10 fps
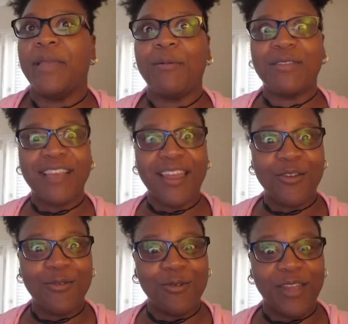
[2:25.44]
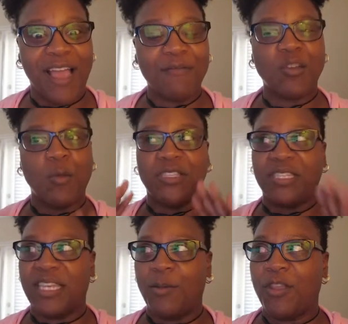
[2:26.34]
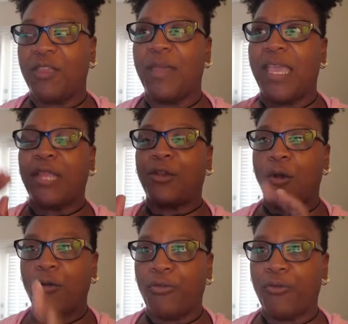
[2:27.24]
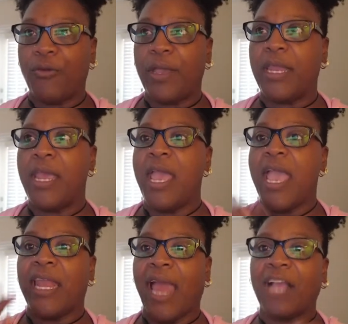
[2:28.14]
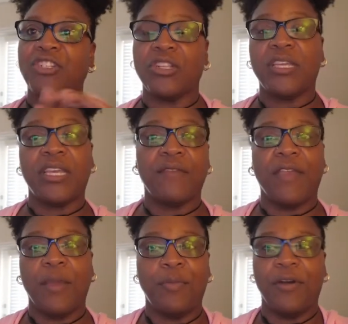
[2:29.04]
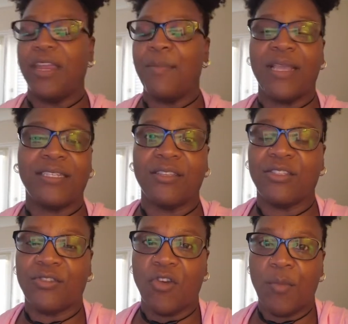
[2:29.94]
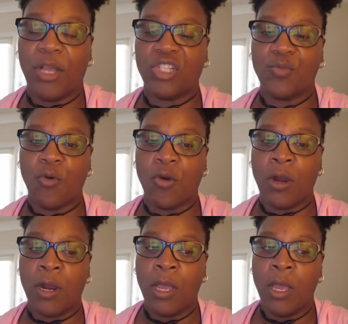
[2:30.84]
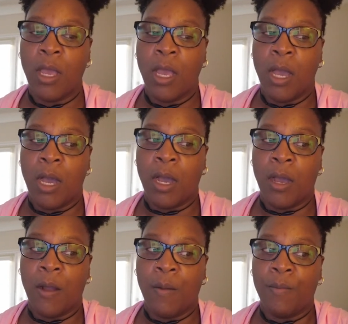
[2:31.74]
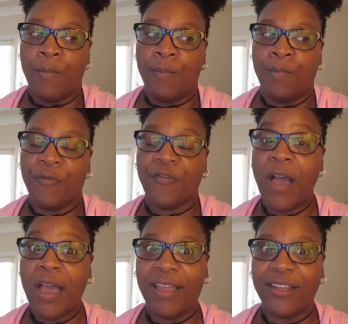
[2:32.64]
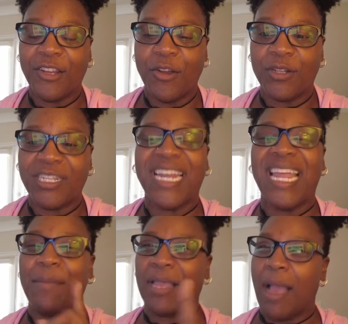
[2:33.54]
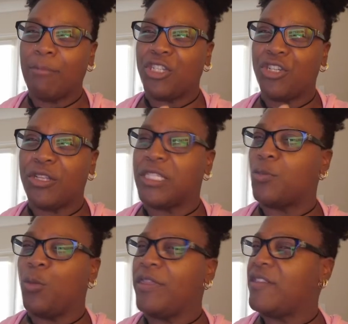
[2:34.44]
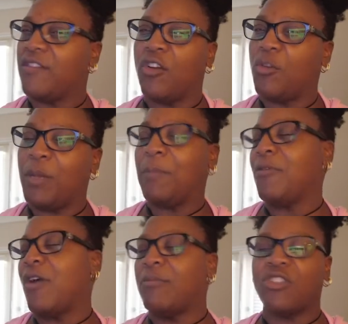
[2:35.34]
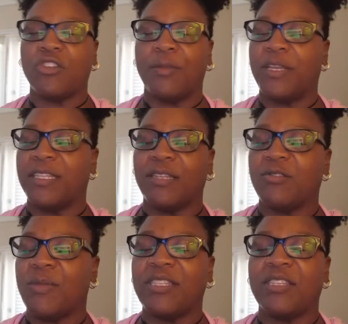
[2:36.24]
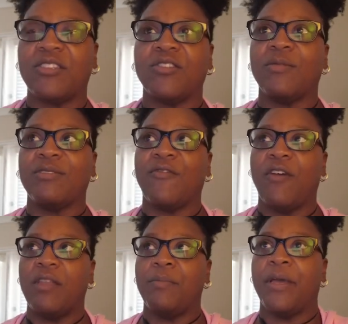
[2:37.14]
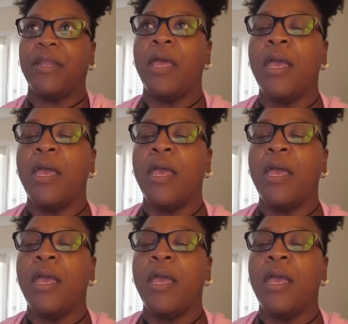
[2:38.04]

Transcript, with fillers: it was kind of cool to have someone sit with me and go through it and actually give input. It makes it so much more fun, you know, and dynamic. I'm sure it's with certain people, though. I'm sure because it was my sister, it was fun. But